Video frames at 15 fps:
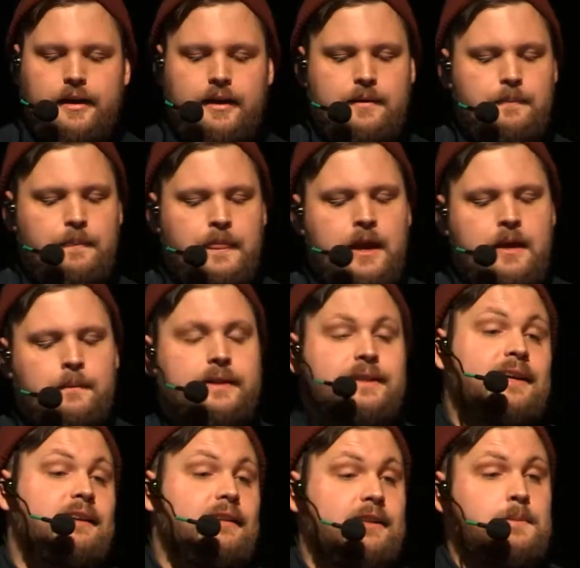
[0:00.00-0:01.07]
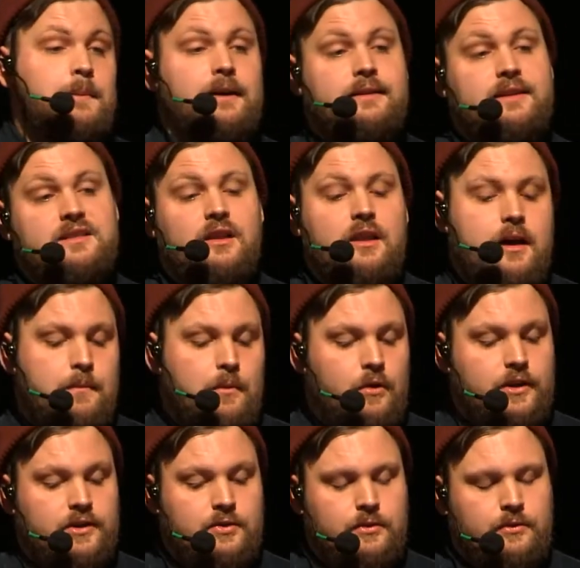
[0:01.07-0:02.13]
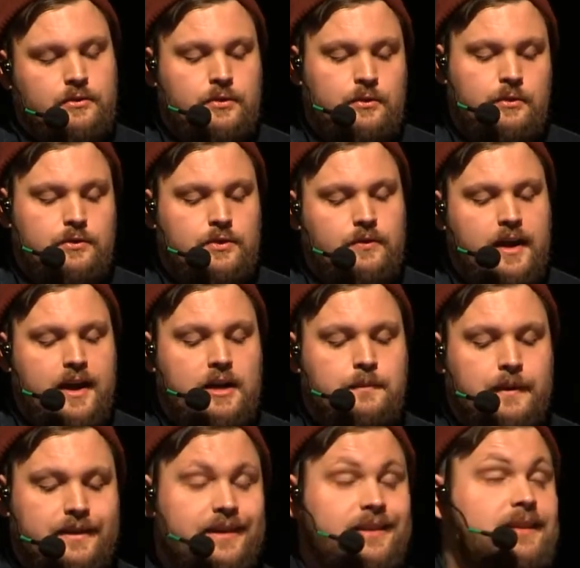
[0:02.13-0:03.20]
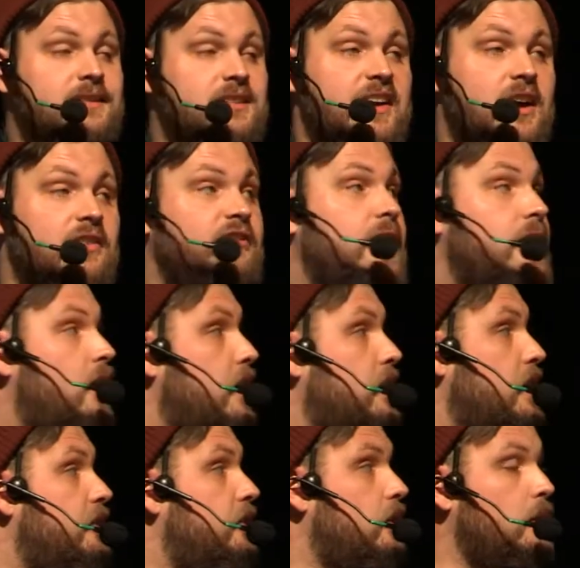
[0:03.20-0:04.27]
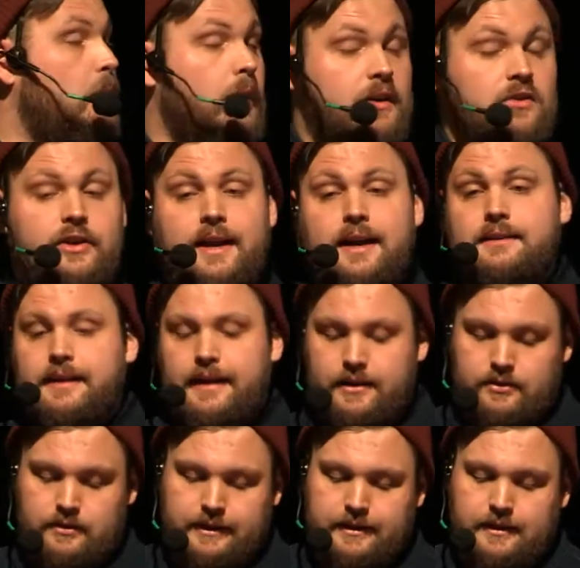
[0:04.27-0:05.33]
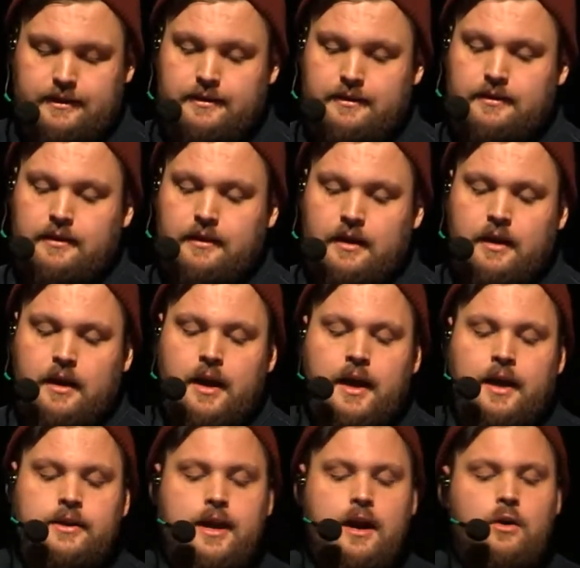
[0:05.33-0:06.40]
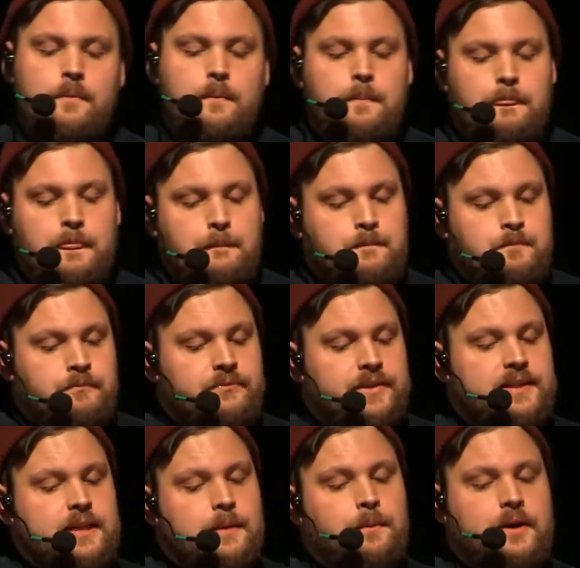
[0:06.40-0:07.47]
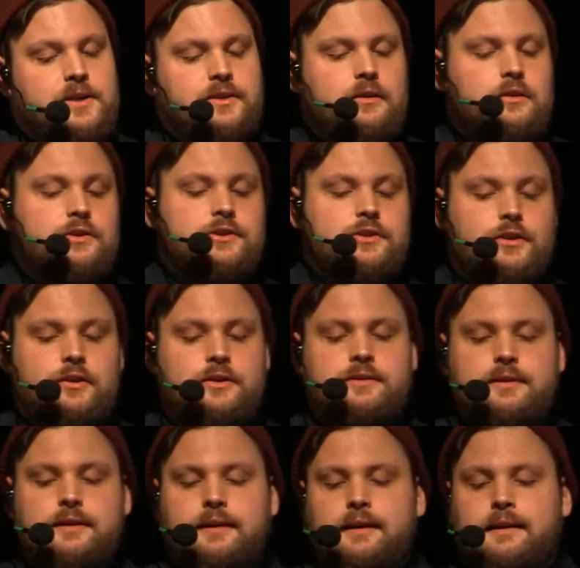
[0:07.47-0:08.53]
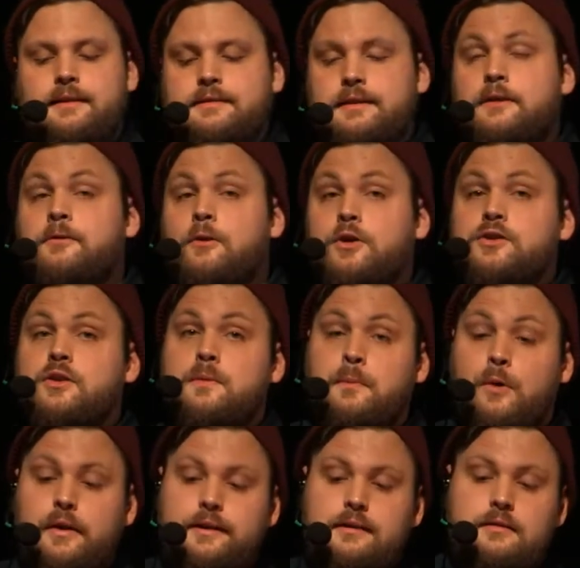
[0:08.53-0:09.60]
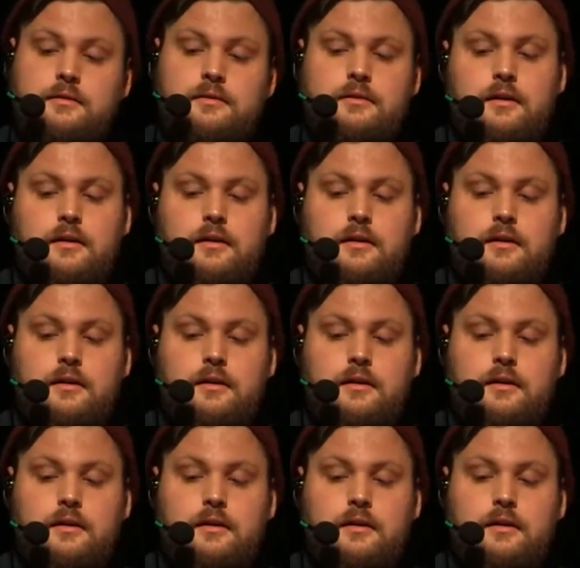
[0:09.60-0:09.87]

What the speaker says: But technically speaking, there's a lot more to React, but this is at a very high level what React actually does. Now, the separation of concerns is enforced to the point